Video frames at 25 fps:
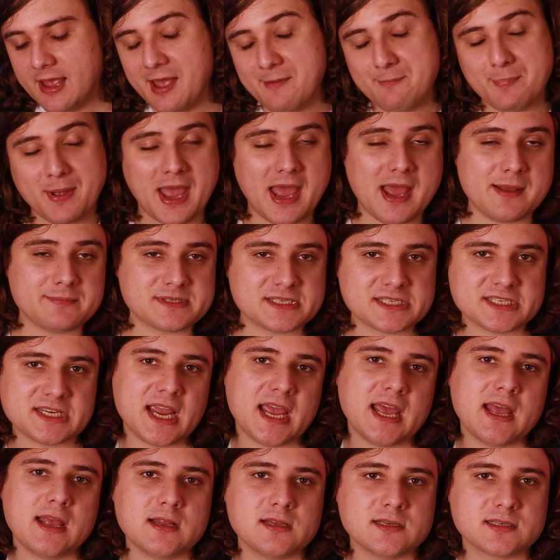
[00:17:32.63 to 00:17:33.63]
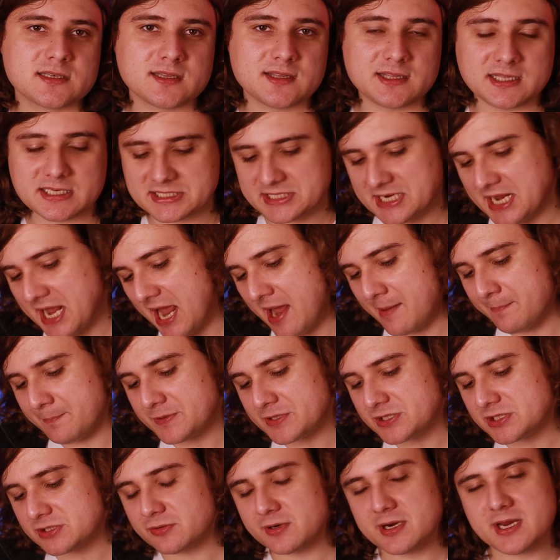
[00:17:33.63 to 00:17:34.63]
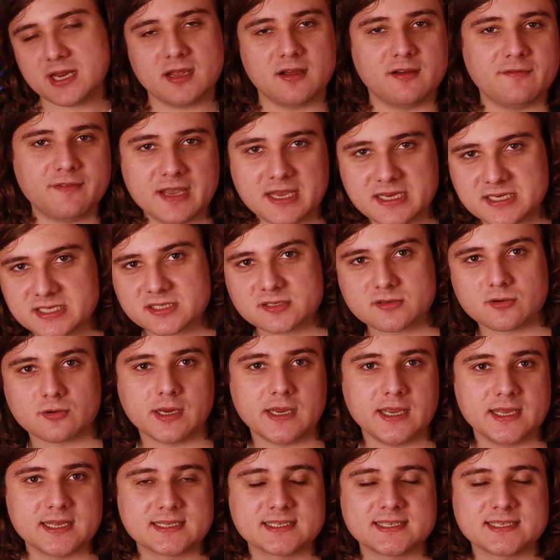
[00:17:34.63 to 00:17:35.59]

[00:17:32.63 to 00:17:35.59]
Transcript: and perhaps change the tapestry of history